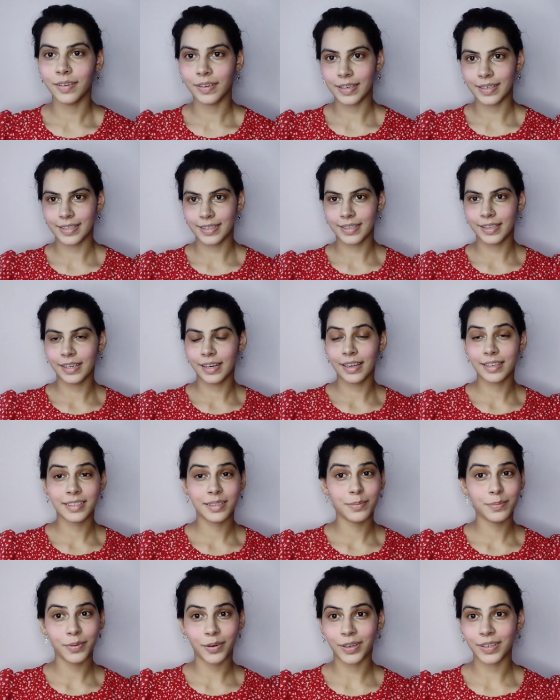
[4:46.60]
Okay, so the
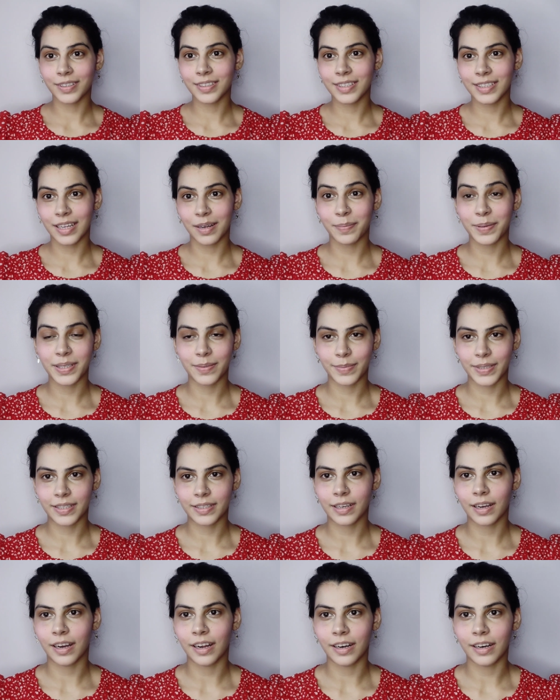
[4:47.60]
next important step is
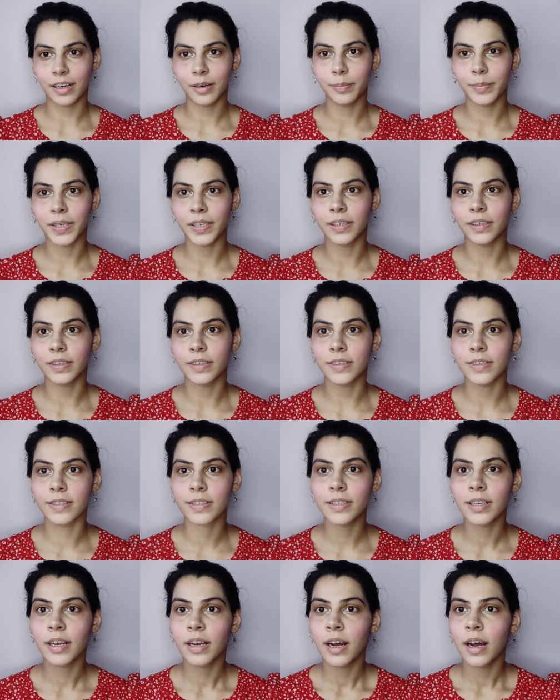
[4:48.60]
mascara
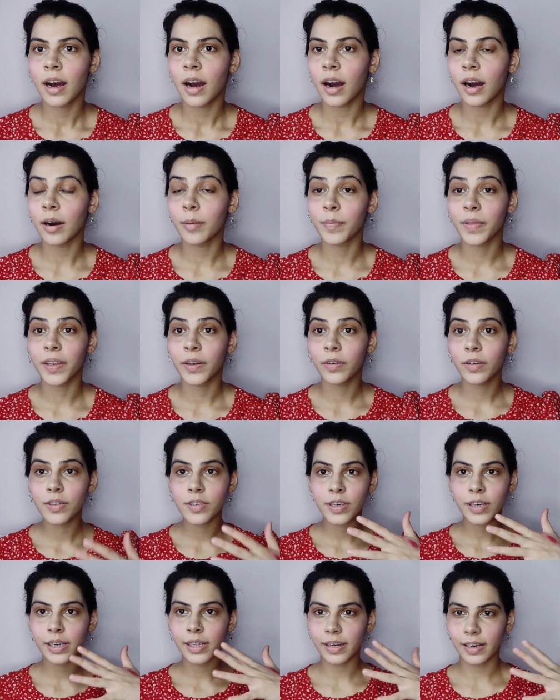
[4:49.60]
because they
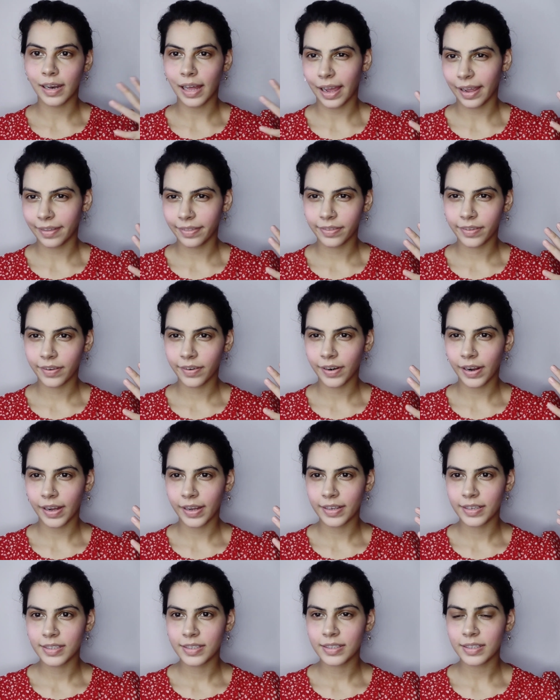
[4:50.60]
don't really line their
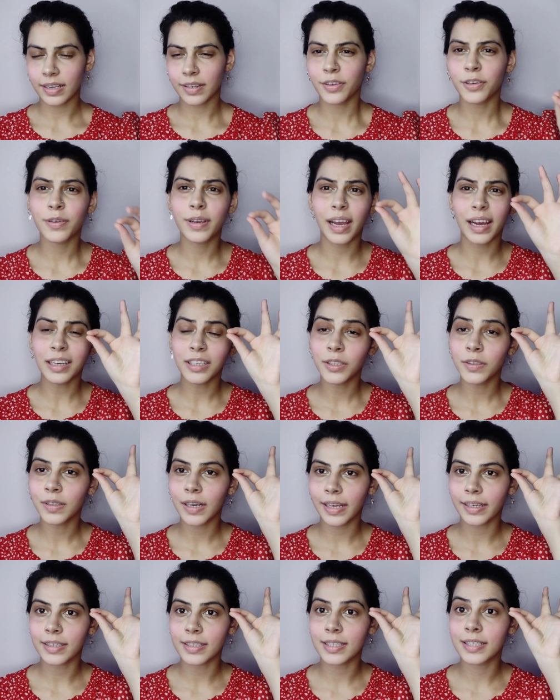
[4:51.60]
eyes. You can
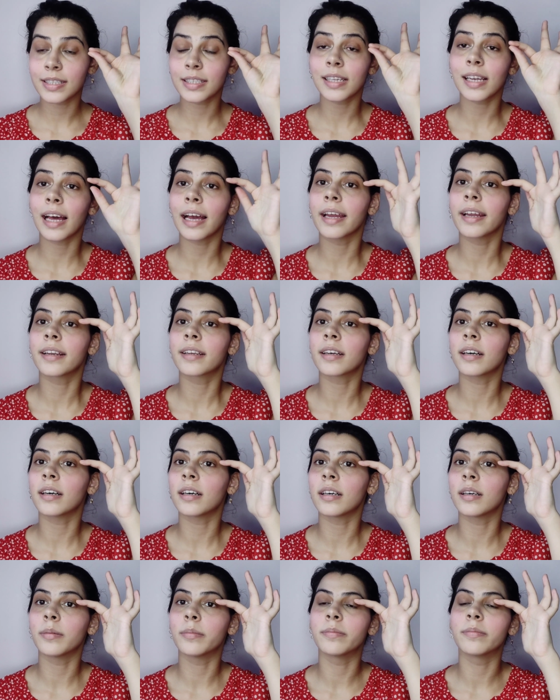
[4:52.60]
do a slight
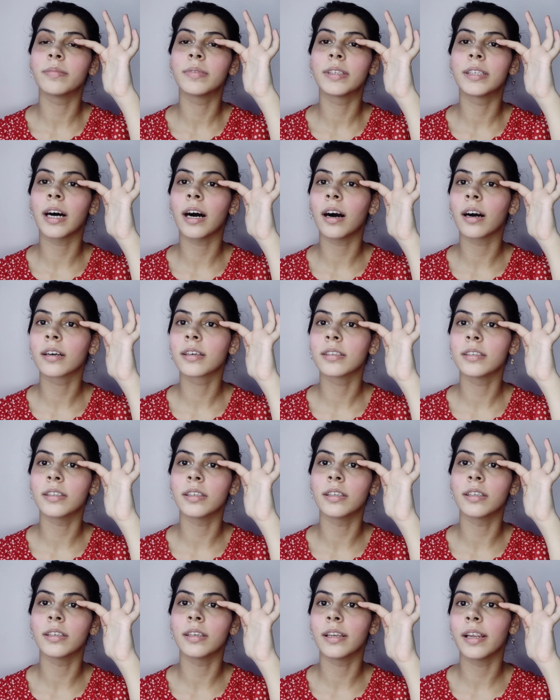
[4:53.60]

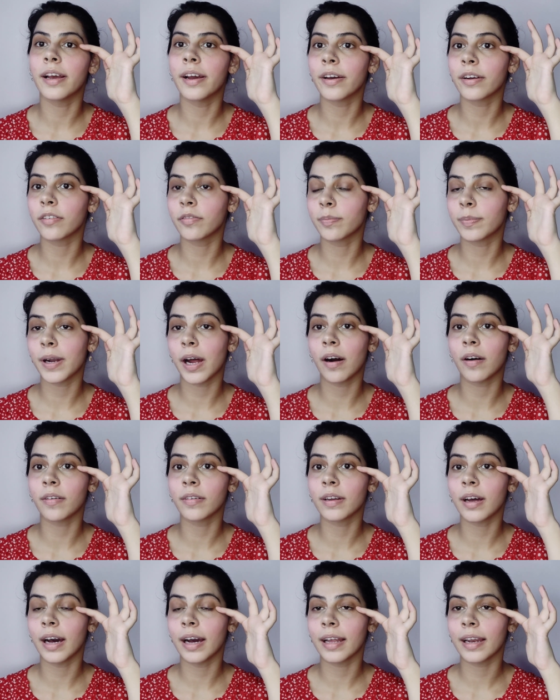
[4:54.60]
darker layer of
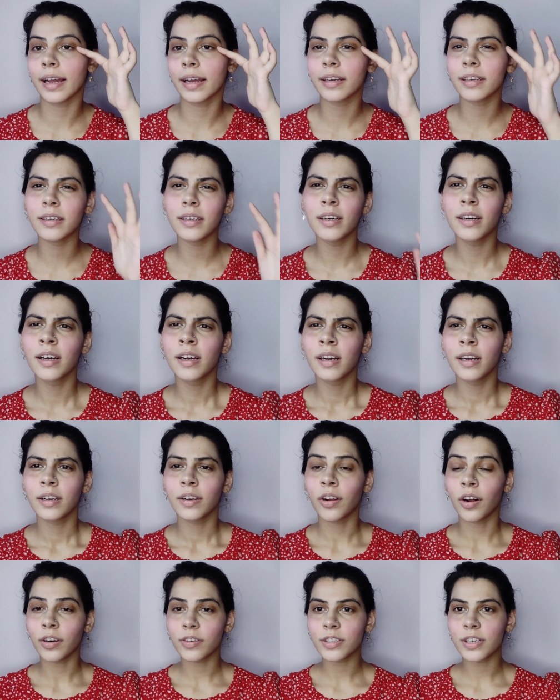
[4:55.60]
brown eyeliner,
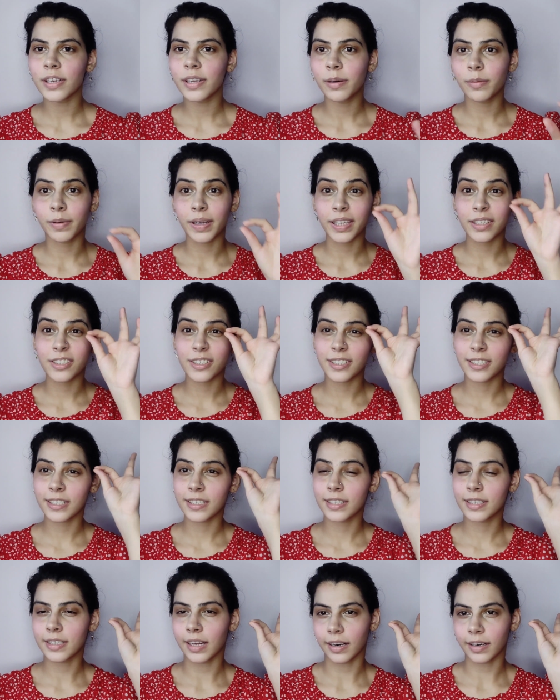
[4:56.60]
not really a wing, just
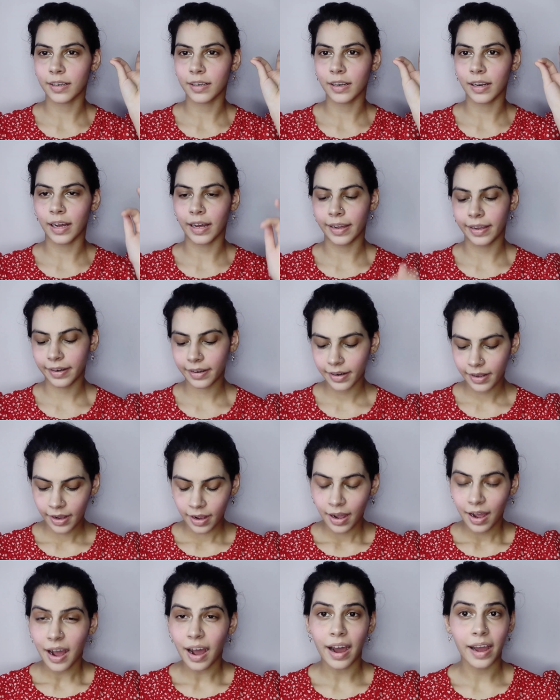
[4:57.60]
a subtle line.
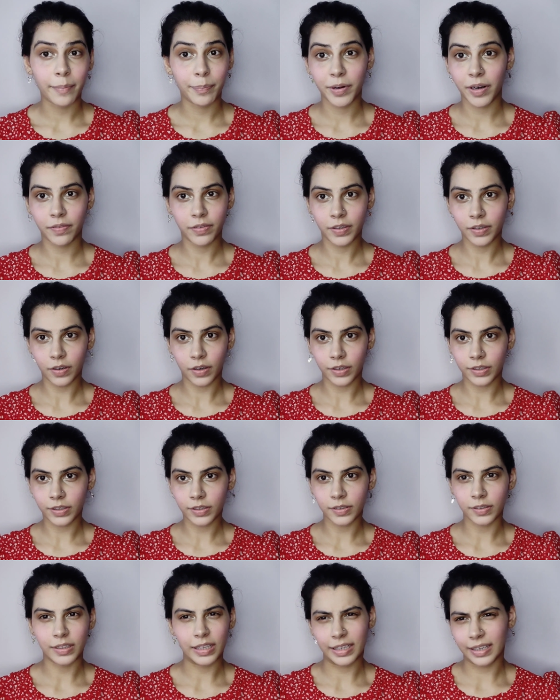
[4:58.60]
I prefer not
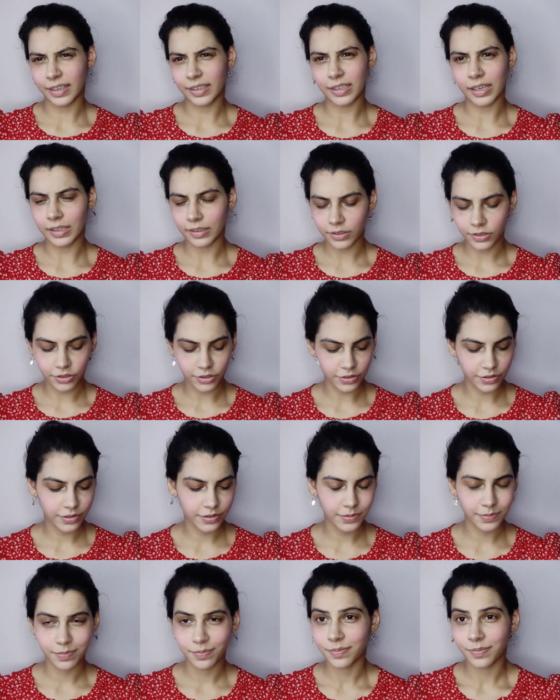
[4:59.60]
to do that. I'd rather
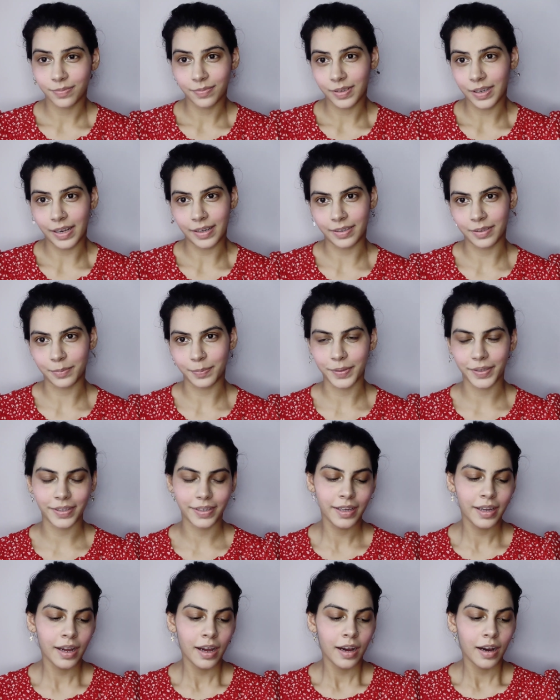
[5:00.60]
just let it
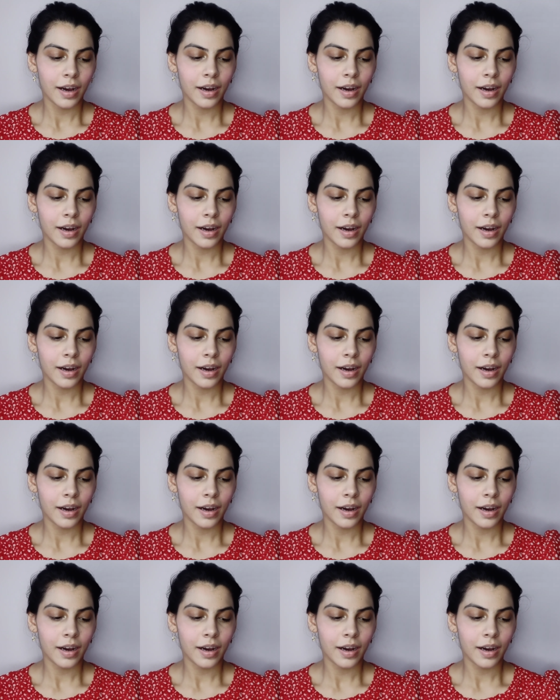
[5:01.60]
be.